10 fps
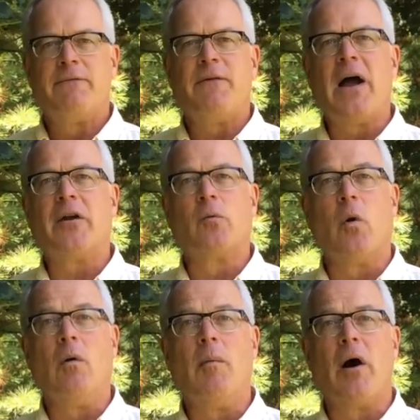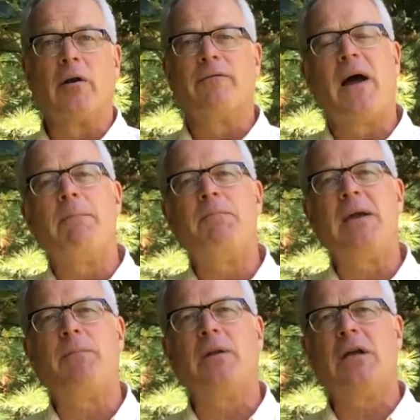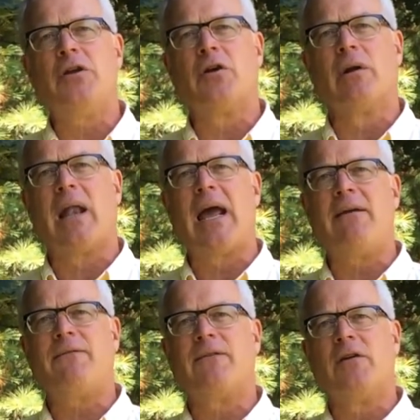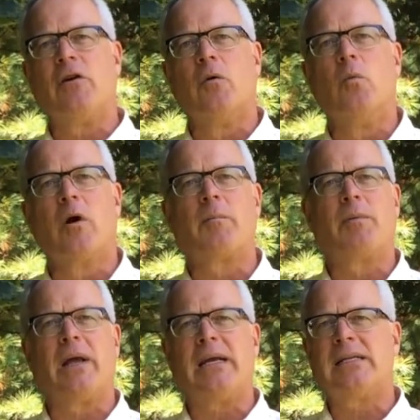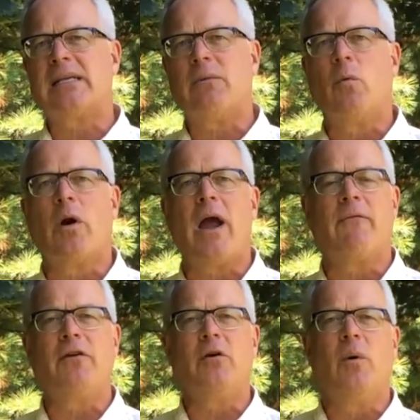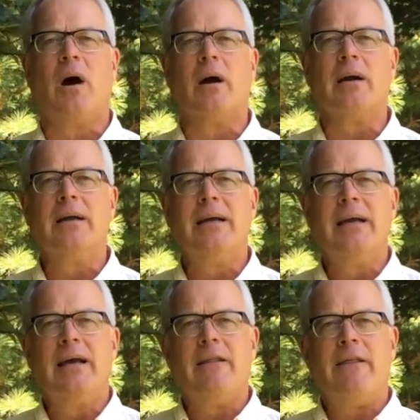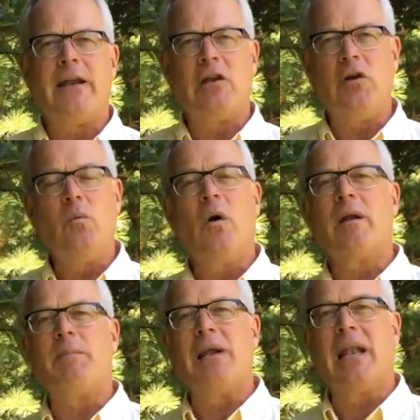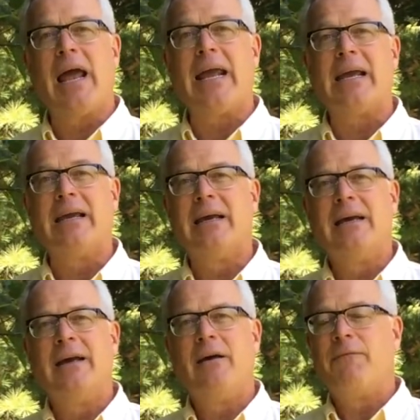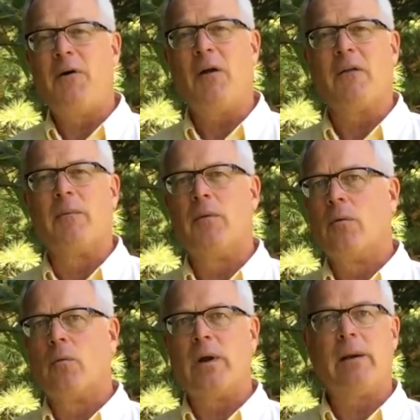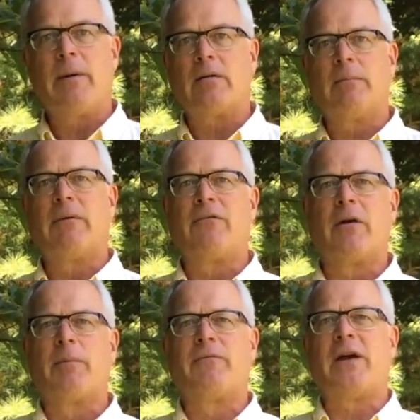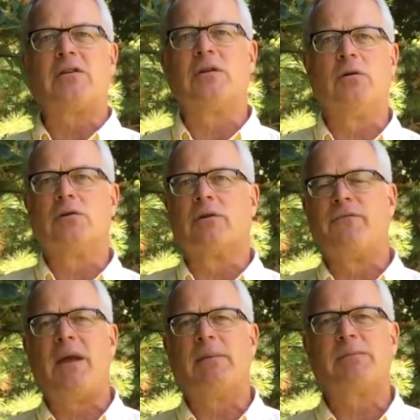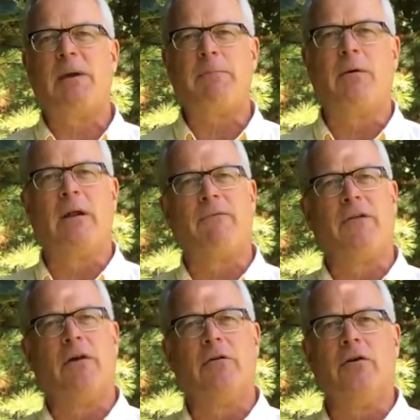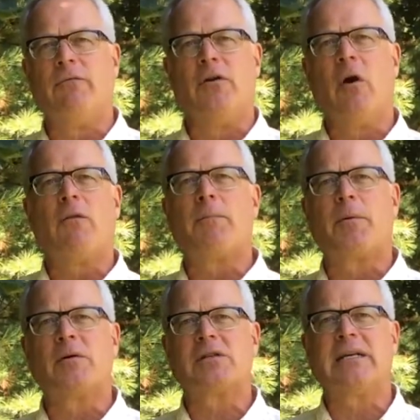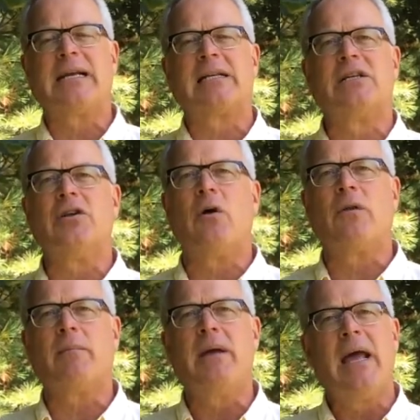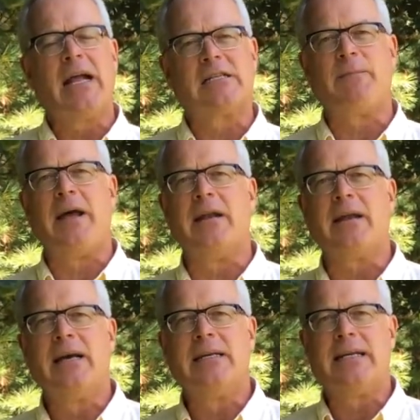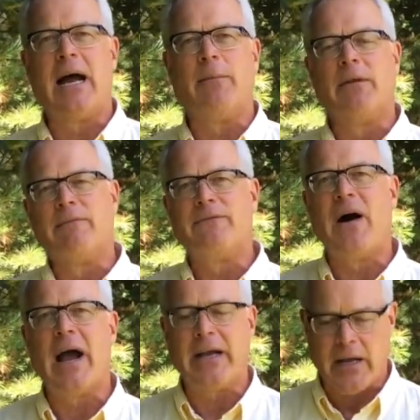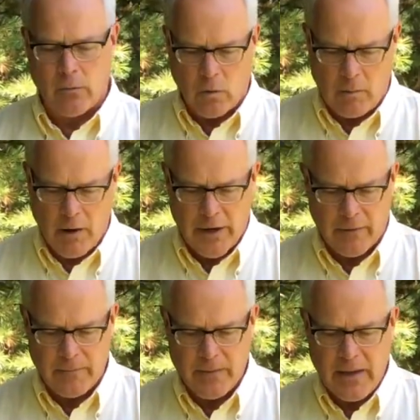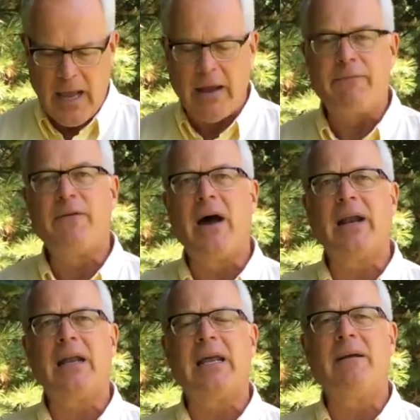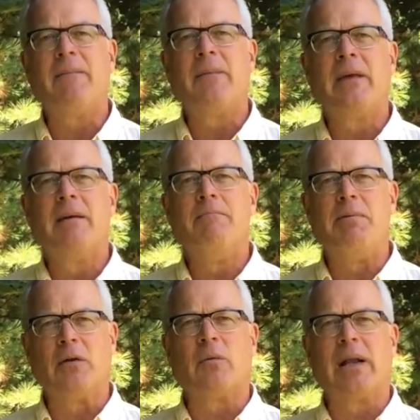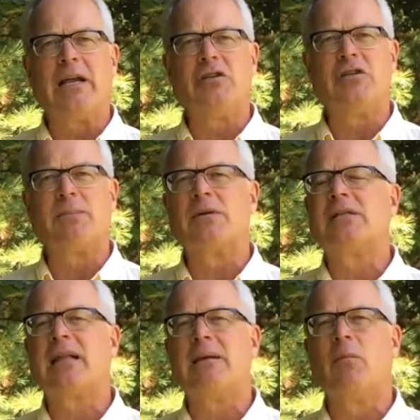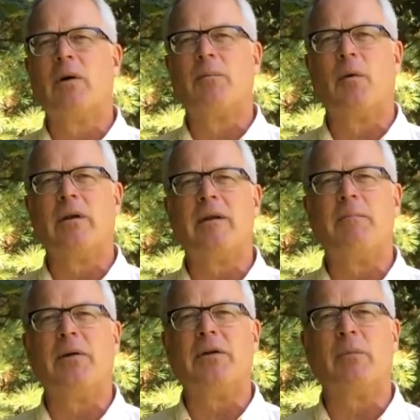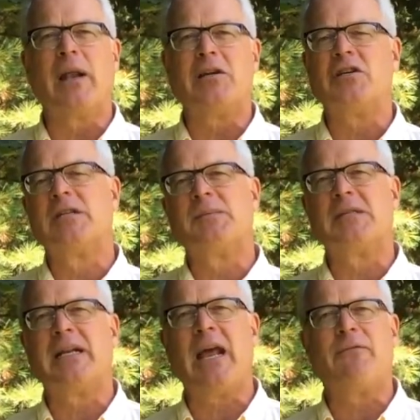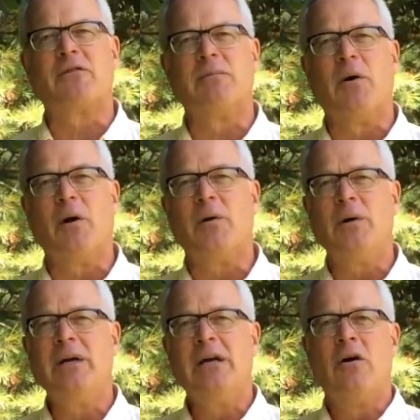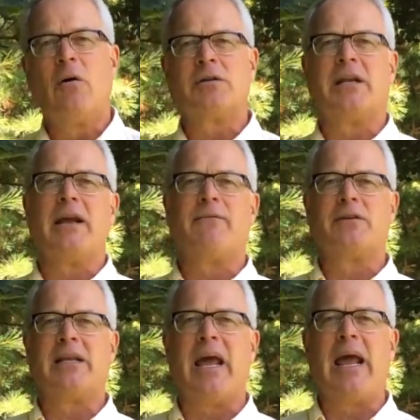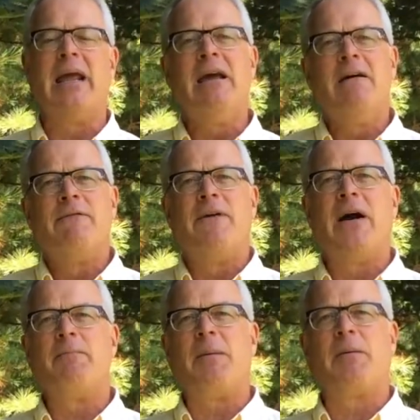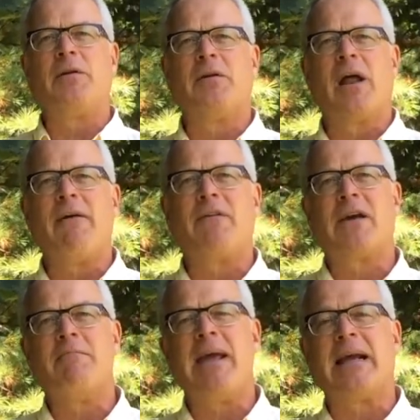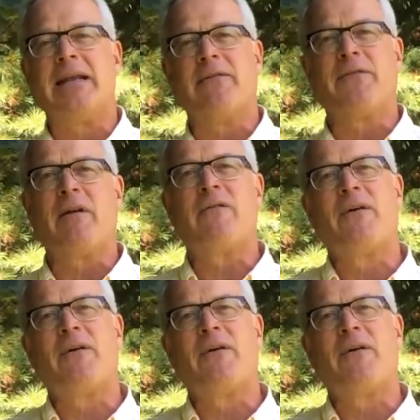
Find a role model. Find people in your life, in your workplace, wherever you are, that you want to be like and follow them. Read about them if they're professionals or famous people. If, they're, you know them personally, get to know them and spend time with them. Find a role model. And finally, build relationships. There's nothing more important than building relationships today for tomorrow or today for today. Find people in your life that can make a difference.